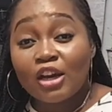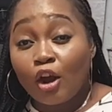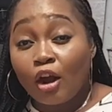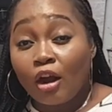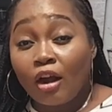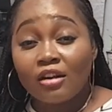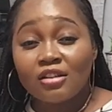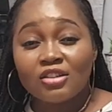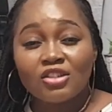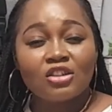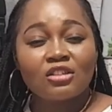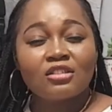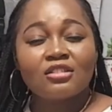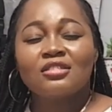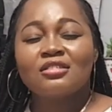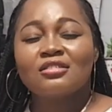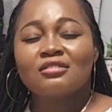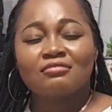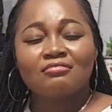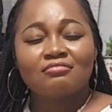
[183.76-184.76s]
or
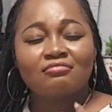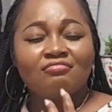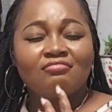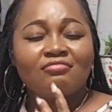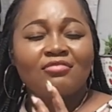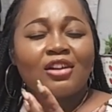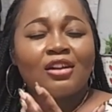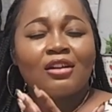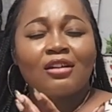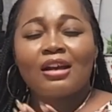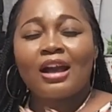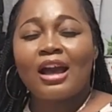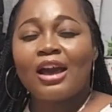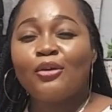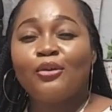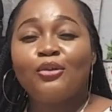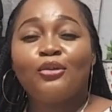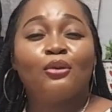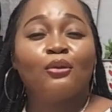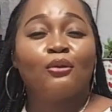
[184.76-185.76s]
just, I
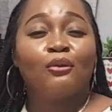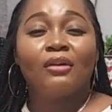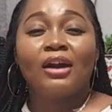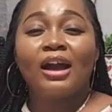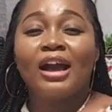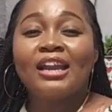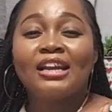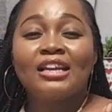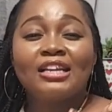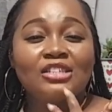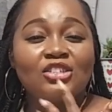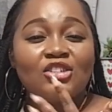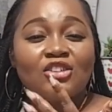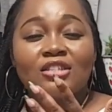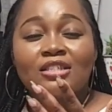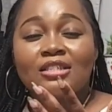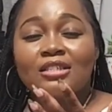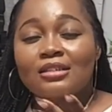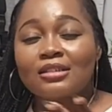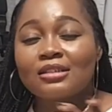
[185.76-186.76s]
don't know, I
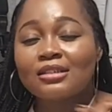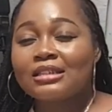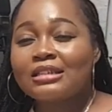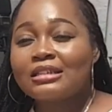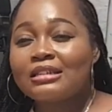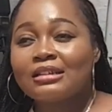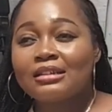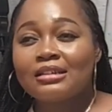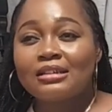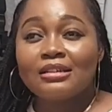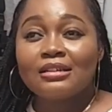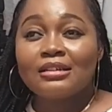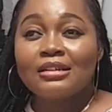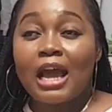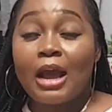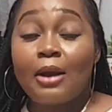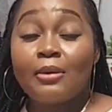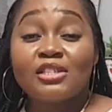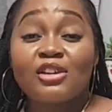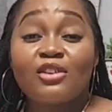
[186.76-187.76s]
just,
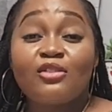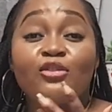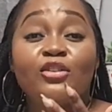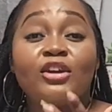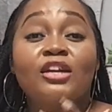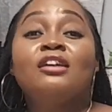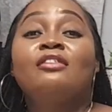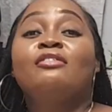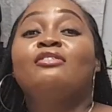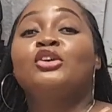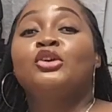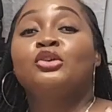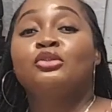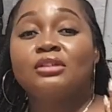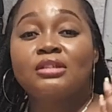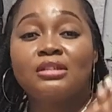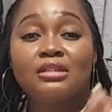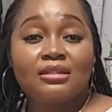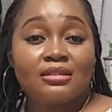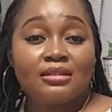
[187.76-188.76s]
I was afraid of the
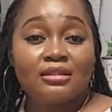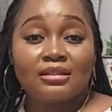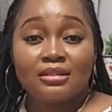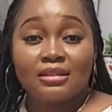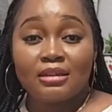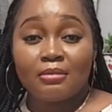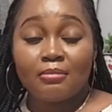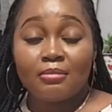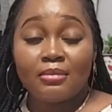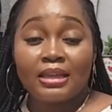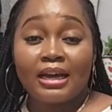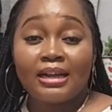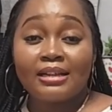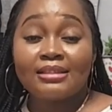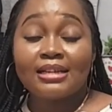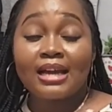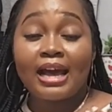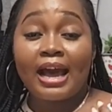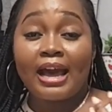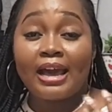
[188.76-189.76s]
criticism that
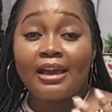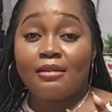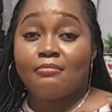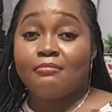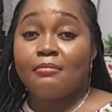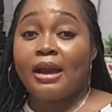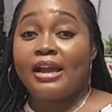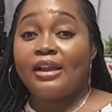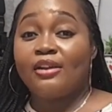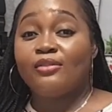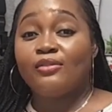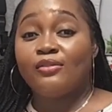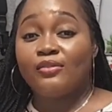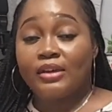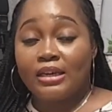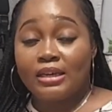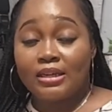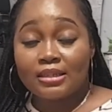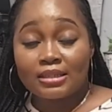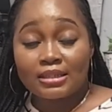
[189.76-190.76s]
I might
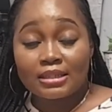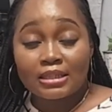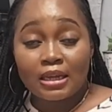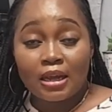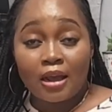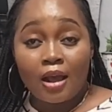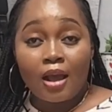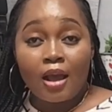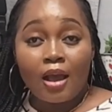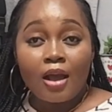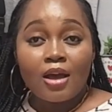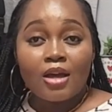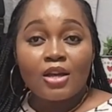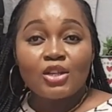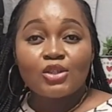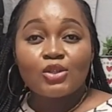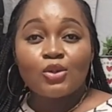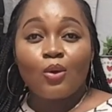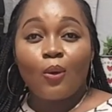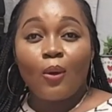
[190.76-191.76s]
face.
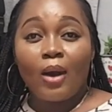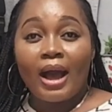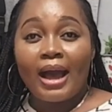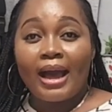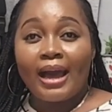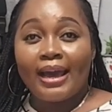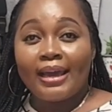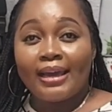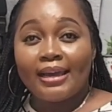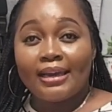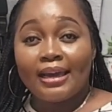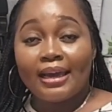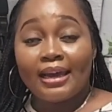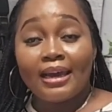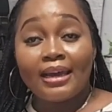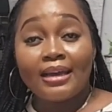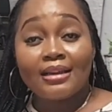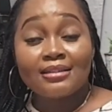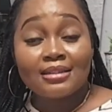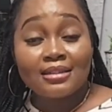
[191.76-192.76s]
So I
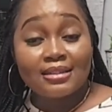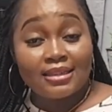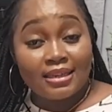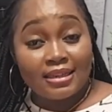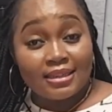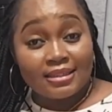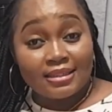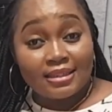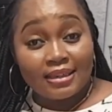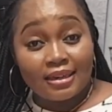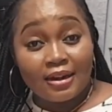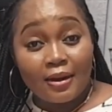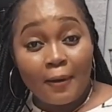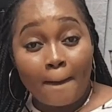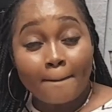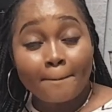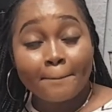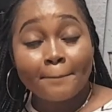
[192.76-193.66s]
hesitated.